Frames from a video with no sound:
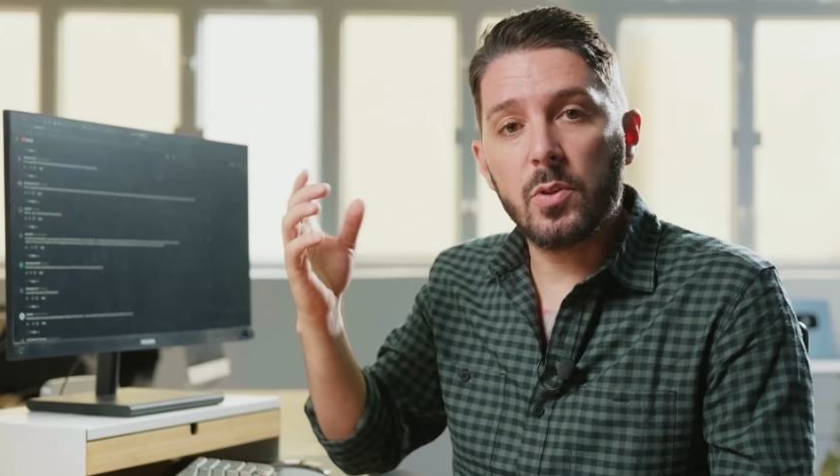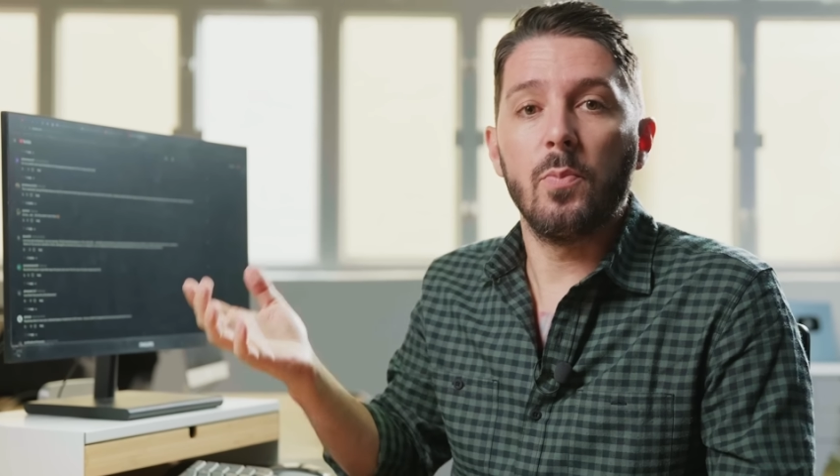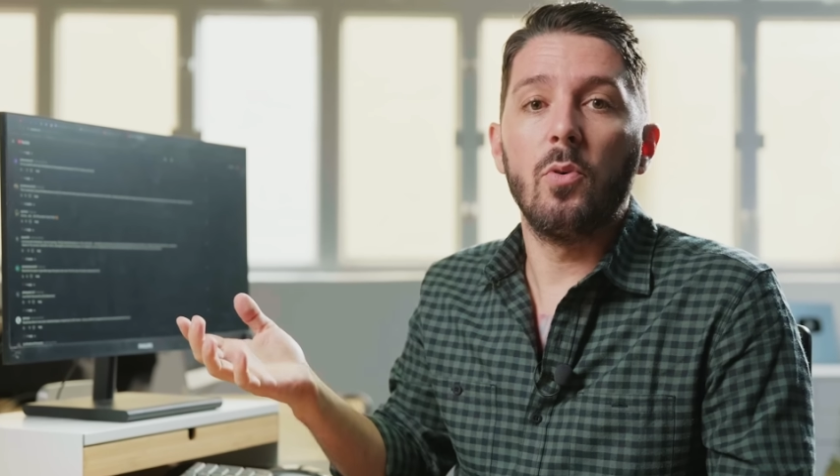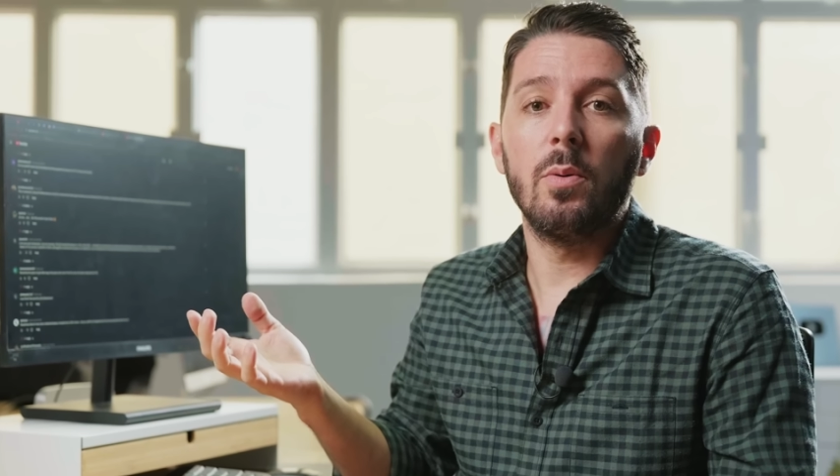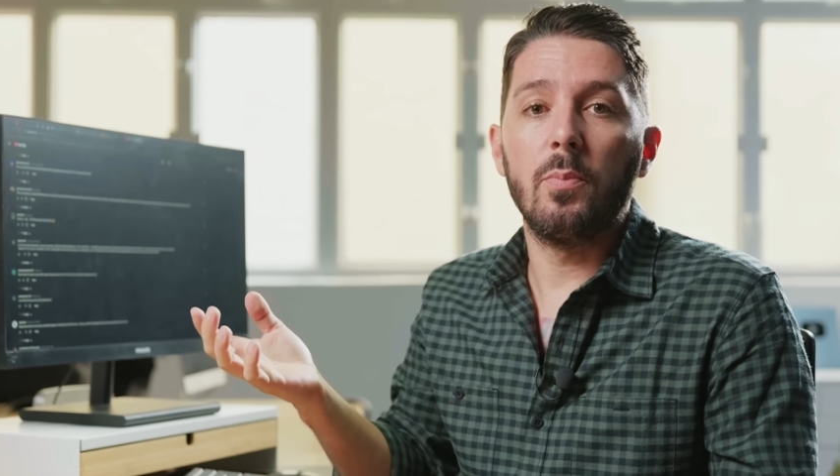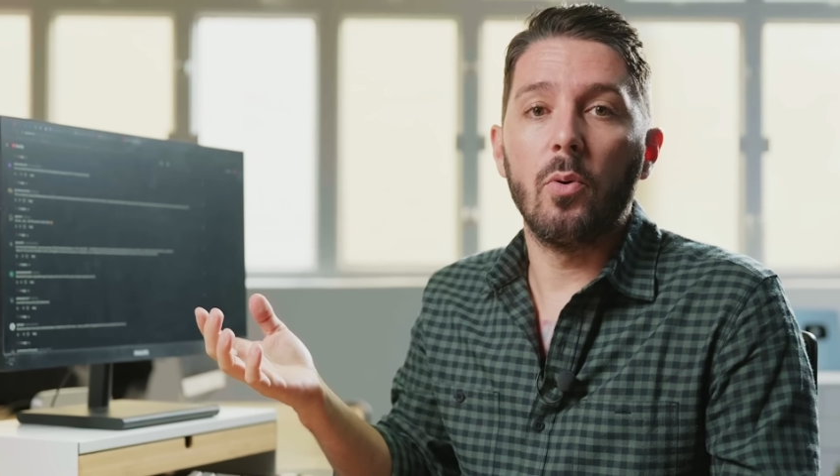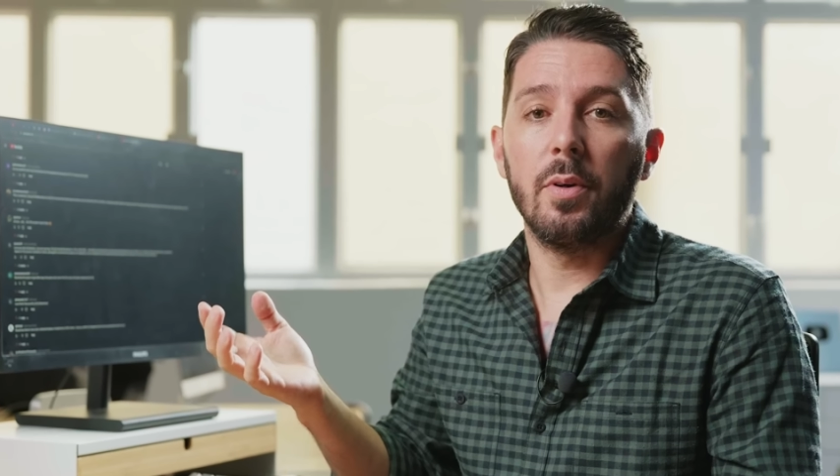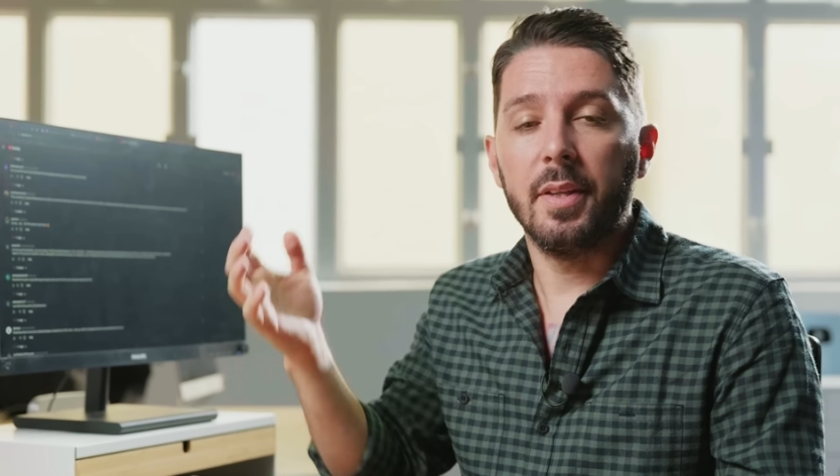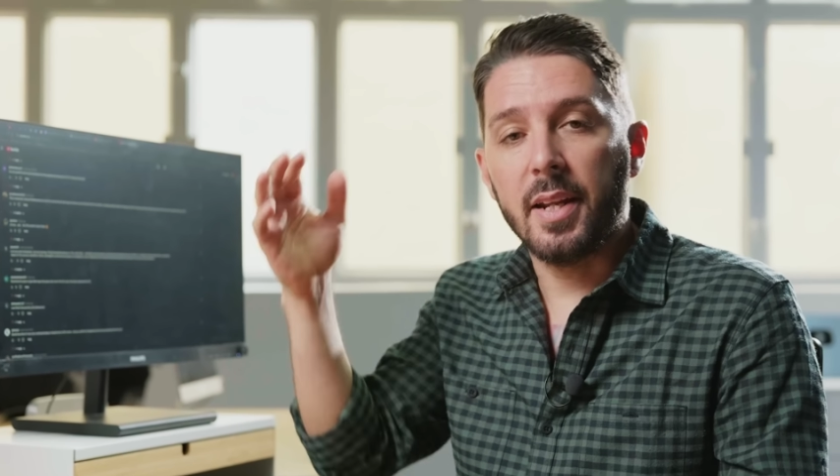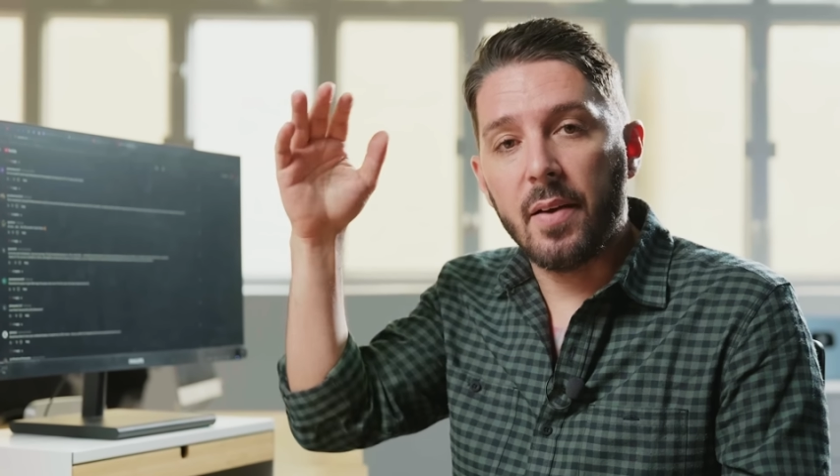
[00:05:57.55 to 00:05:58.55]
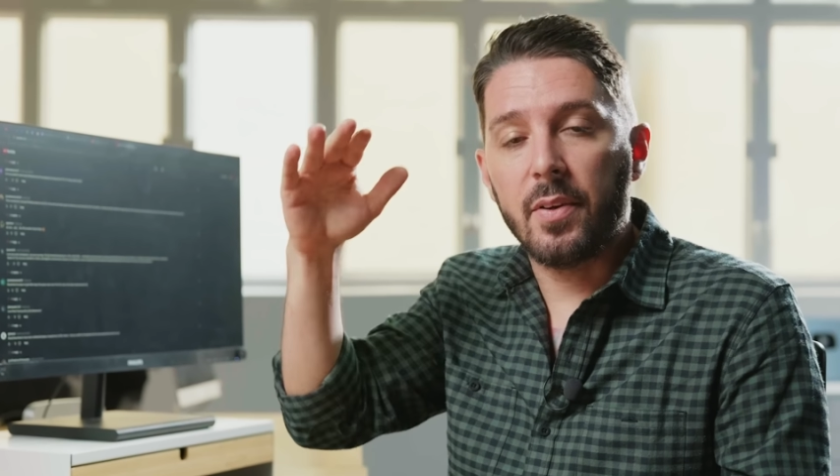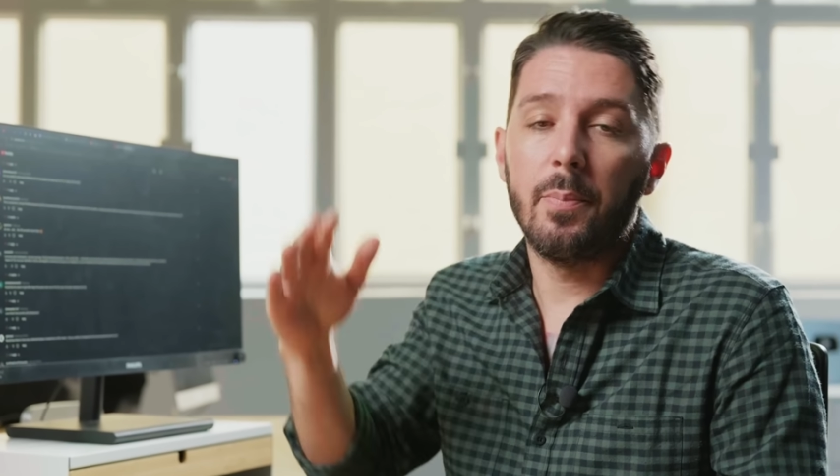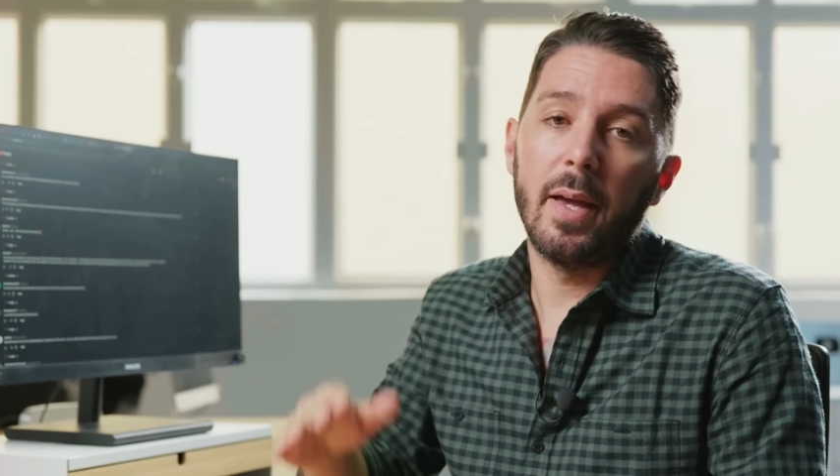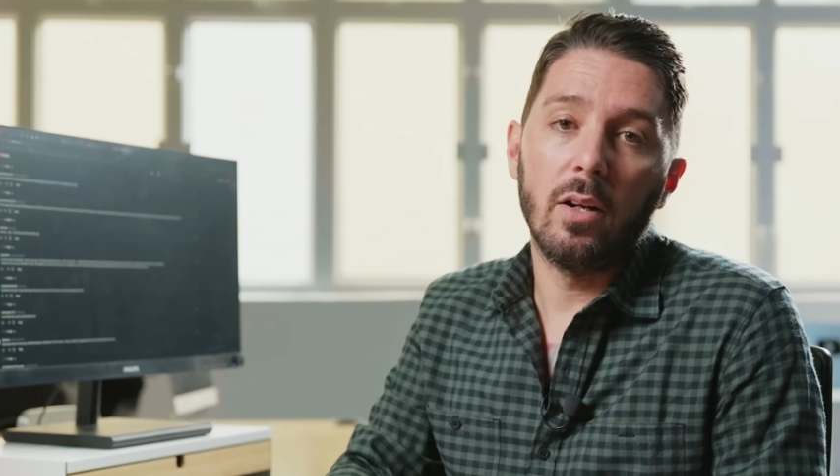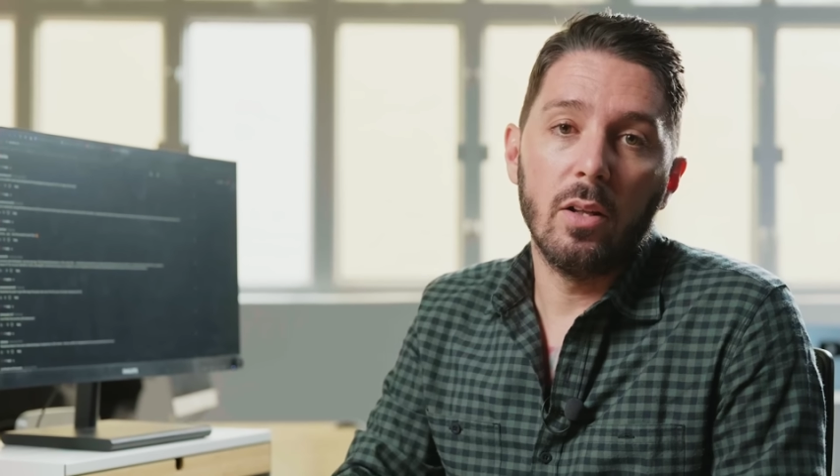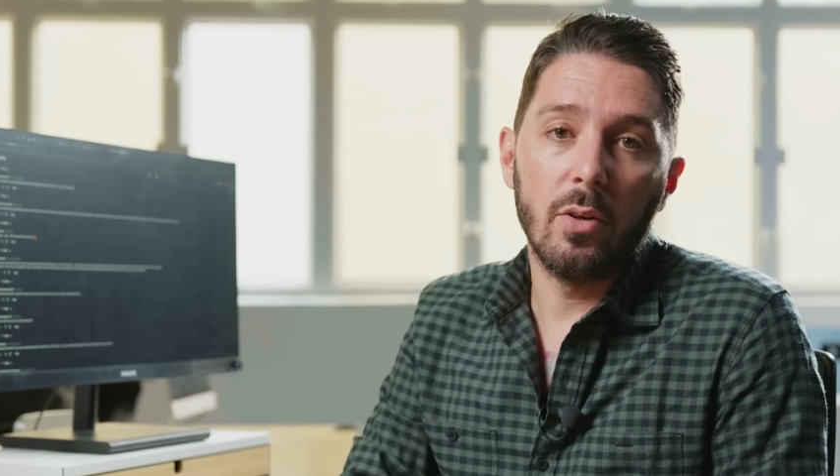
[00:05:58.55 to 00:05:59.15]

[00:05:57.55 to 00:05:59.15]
was more important than having a panel